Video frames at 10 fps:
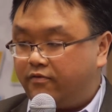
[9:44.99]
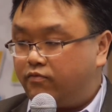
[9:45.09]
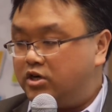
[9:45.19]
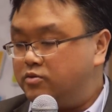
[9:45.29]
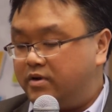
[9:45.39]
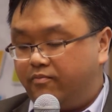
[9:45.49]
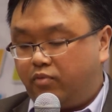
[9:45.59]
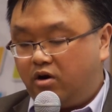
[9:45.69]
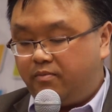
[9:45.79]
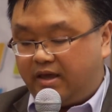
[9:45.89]
of Richmond, of
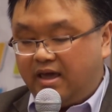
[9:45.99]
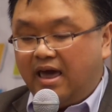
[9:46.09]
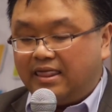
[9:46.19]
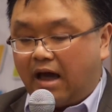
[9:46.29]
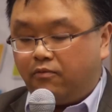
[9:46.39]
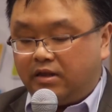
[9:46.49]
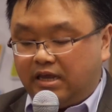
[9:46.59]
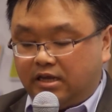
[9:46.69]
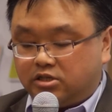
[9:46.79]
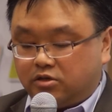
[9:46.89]
Burnaby, that we
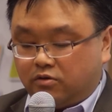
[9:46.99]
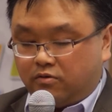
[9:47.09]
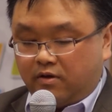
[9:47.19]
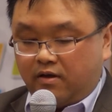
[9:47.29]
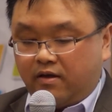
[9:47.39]
need to